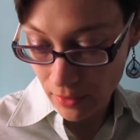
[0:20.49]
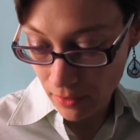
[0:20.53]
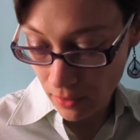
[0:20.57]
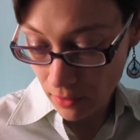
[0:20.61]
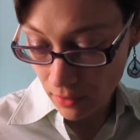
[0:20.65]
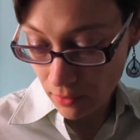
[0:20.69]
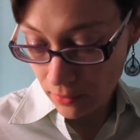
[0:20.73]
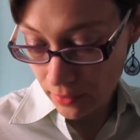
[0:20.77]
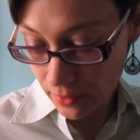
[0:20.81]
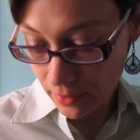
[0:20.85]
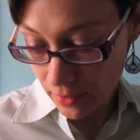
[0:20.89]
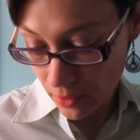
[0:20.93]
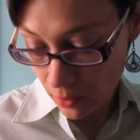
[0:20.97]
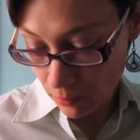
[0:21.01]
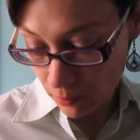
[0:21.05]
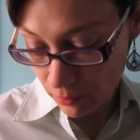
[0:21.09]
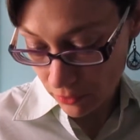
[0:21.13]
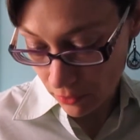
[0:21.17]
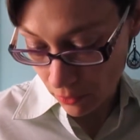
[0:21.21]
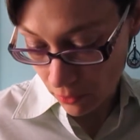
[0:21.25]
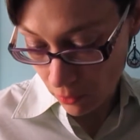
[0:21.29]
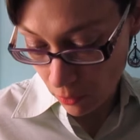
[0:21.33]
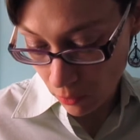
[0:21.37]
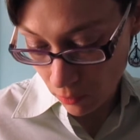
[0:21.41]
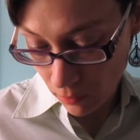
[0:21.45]
gargling helps a
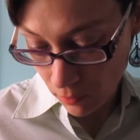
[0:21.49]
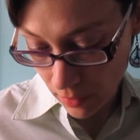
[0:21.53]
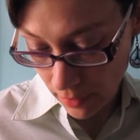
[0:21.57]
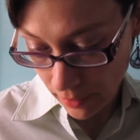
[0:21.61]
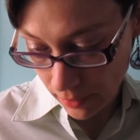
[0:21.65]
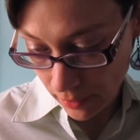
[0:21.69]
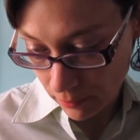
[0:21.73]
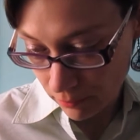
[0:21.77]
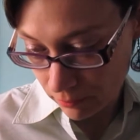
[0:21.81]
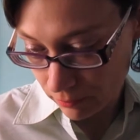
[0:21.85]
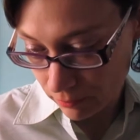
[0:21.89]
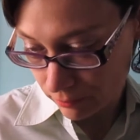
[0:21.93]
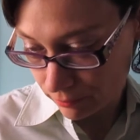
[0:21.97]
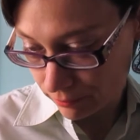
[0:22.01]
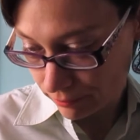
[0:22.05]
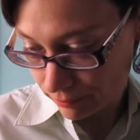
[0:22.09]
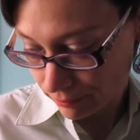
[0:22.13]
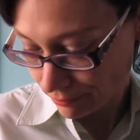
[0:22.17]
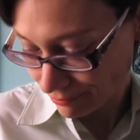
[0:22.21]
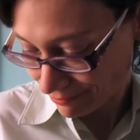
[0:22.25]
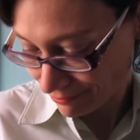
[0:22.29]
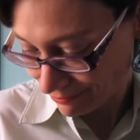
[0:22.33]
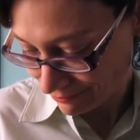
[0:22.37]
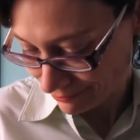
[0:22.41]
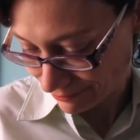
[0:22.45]
whole lot
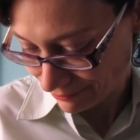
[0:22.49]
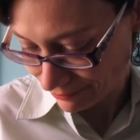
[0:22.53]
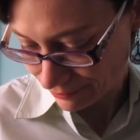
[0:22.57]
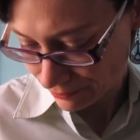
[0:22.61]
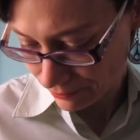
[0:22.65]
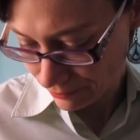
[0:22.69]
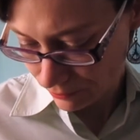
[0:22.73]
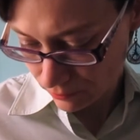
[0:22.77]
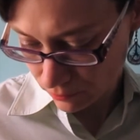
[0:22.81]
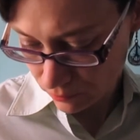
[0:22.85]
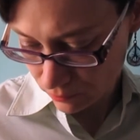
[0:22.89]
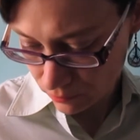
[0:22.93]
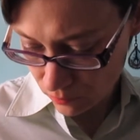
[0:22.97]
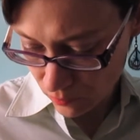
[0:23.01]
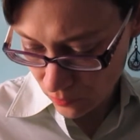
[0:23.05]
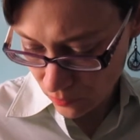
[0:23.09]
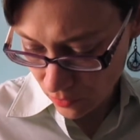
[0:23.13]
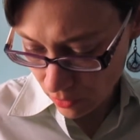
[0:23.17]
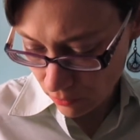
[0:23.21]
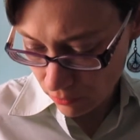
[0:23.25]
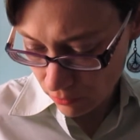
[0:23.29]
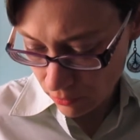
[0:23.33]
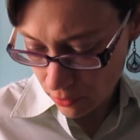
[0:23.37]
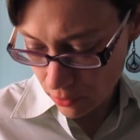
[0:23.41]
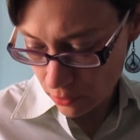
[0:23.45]

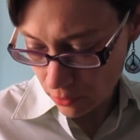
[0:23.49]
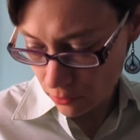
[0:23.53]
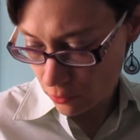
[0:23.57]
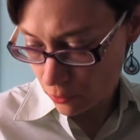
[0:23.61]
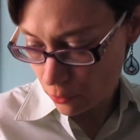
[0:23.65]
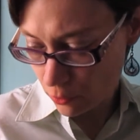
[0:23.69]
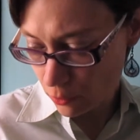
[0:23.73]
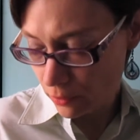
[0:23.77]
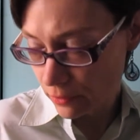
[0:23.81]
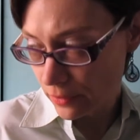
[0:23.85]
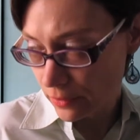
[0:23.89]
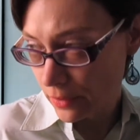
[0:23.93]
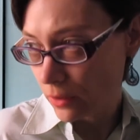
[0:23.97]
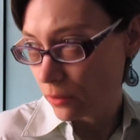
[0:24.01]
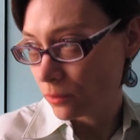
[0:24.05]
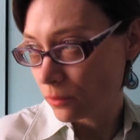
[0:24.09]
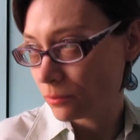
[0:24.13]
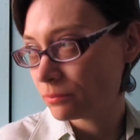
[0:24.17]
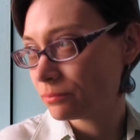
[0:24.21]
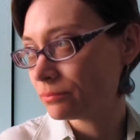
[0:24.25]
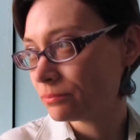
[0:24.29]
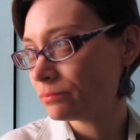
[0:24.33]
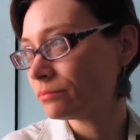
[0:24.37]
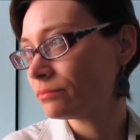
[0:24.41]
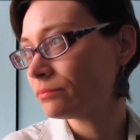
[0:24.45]
if you can do it without
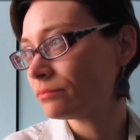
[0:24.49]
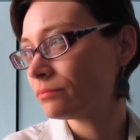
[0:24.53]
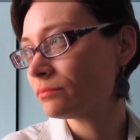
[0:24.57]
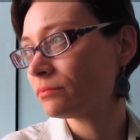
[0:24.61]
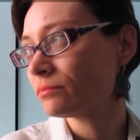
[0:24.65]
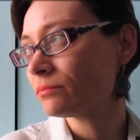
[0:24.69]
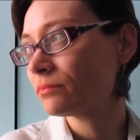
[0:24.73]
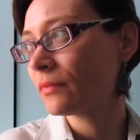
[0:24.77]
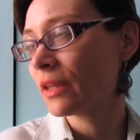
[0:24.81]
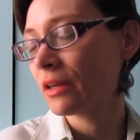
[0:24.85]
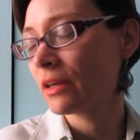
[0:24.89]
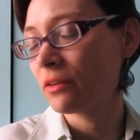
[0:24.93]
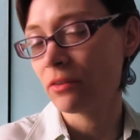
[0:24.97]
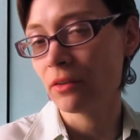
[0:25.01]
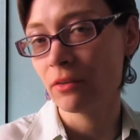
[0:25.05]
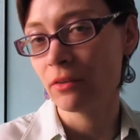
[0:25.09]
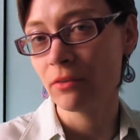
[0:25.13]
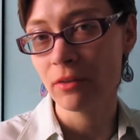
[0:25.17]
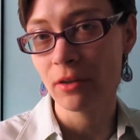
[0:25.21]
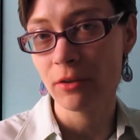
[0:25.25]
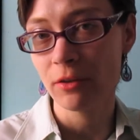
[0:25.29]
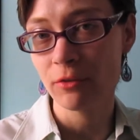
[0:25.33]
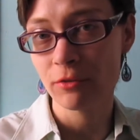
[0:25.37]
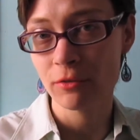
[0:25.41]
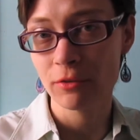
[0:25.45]
that
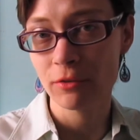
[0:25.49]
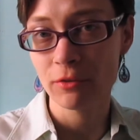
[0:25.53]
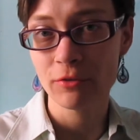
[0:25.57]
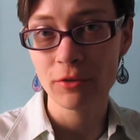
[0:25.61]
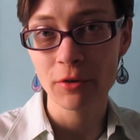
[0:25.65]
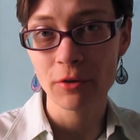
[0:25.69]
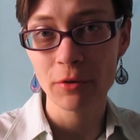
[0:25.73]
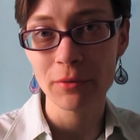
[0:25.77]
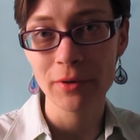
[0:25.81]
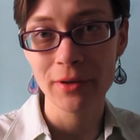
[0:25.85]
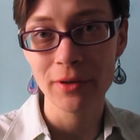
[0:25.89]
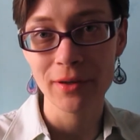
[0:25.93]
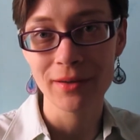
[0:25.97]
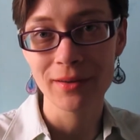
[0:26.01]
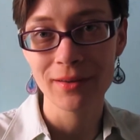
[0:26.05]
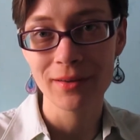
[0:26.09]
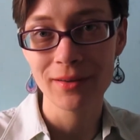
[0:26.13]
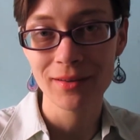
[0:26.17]
sensation of choking.